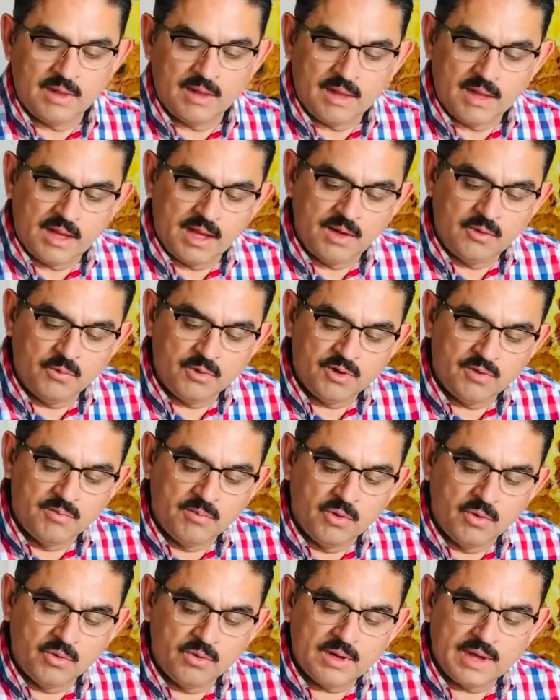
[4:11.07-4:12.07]
Edward
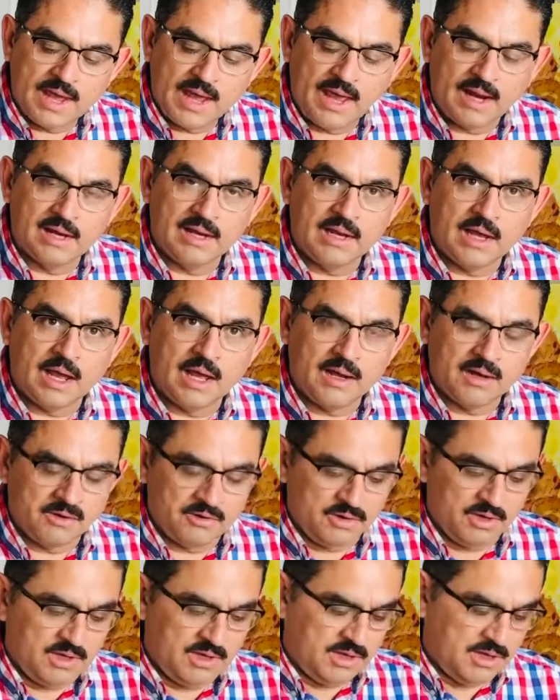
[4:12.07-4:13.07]
Munch had a
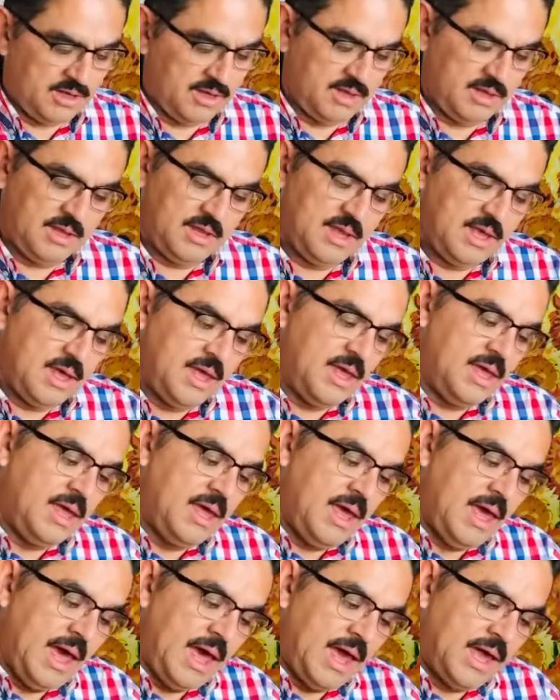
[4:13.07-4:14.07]
diary,
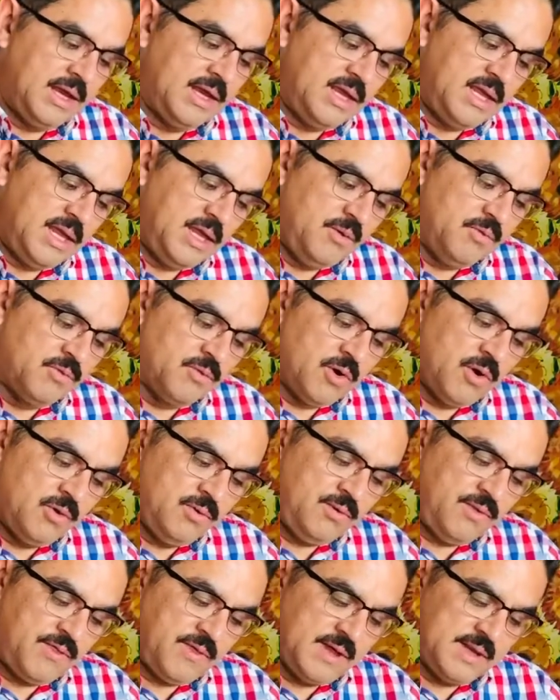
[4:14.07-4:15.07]
and he wrote
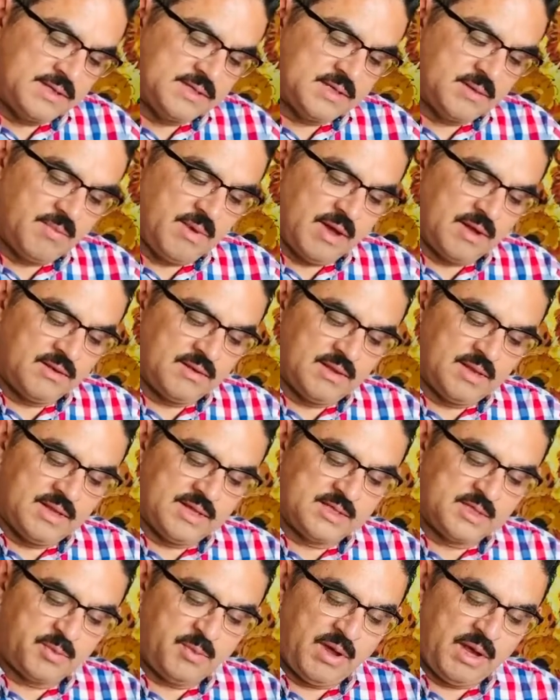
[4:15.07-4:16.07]
things about this
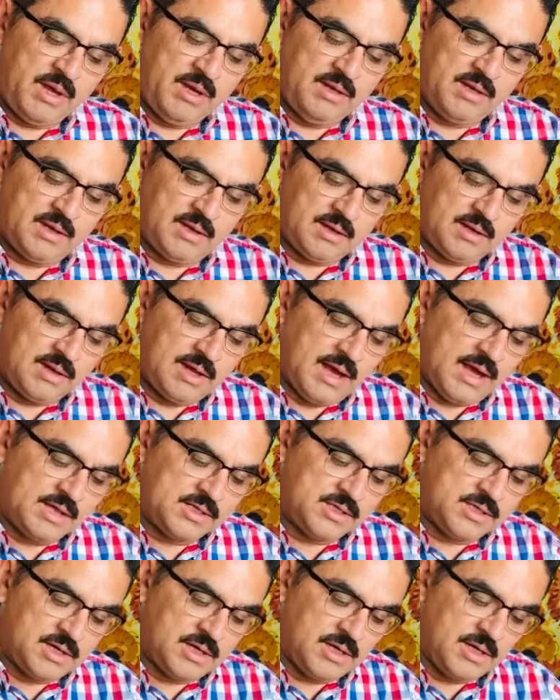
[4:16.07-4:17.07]
painting,
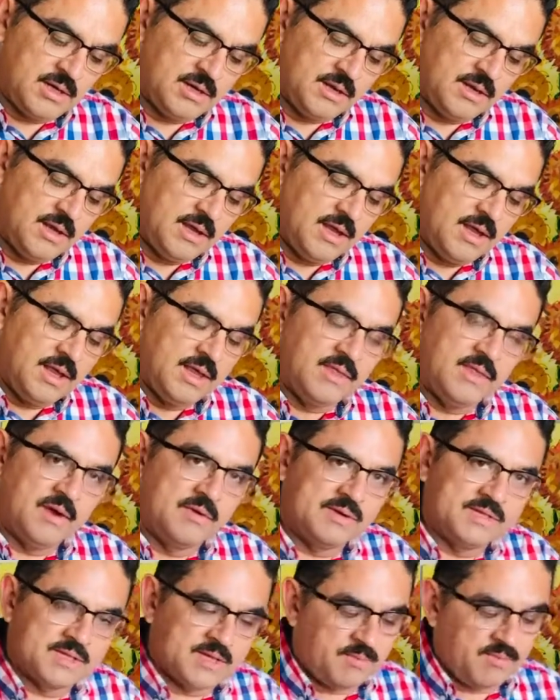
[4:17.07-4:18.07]
actually. There was
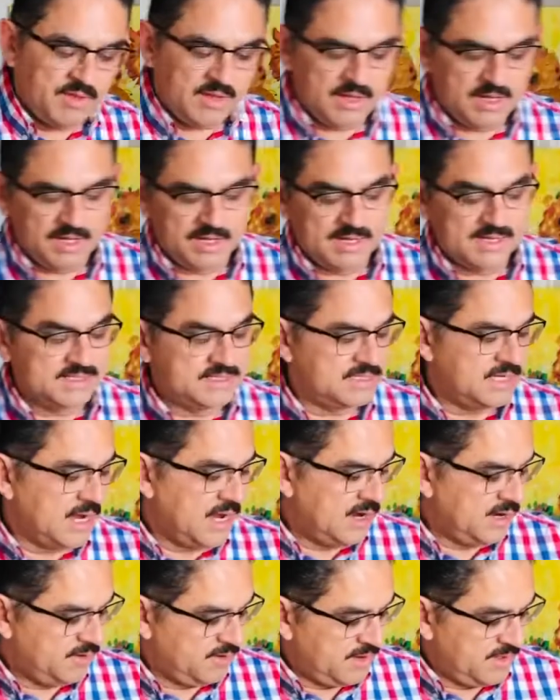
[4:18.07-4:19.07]
something in his
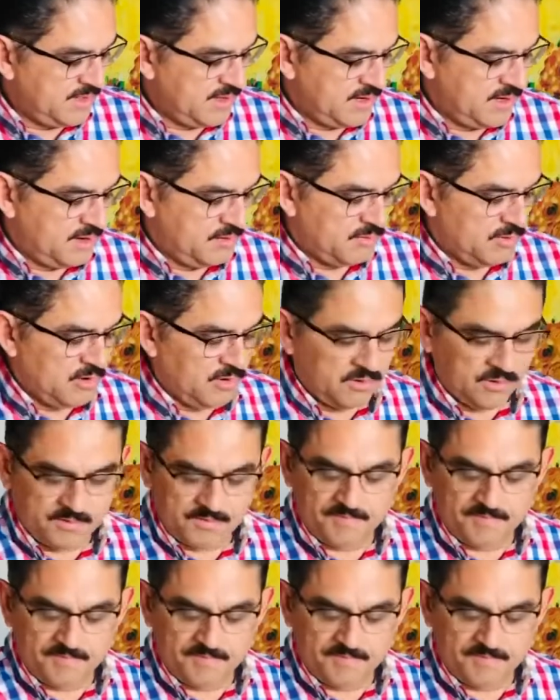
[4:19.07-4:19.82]
diary that he wrote.